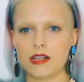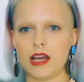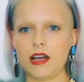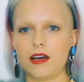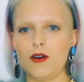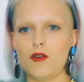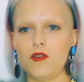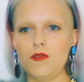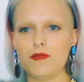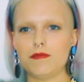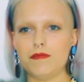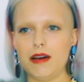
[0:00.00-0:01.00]
like,
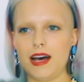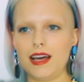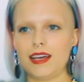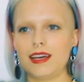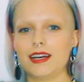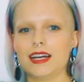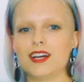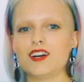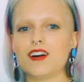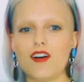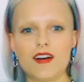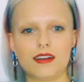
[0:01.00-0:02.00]
oh my
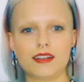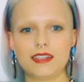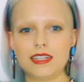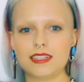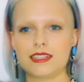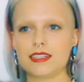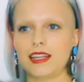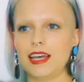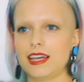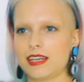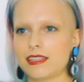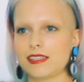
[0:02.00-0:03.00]
God, this is
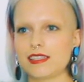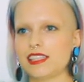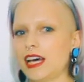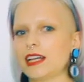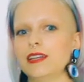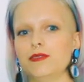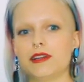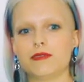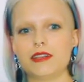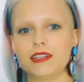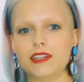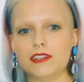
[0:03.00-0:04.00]
like exactly what I
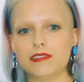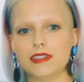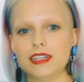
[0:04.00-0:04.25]
want to do.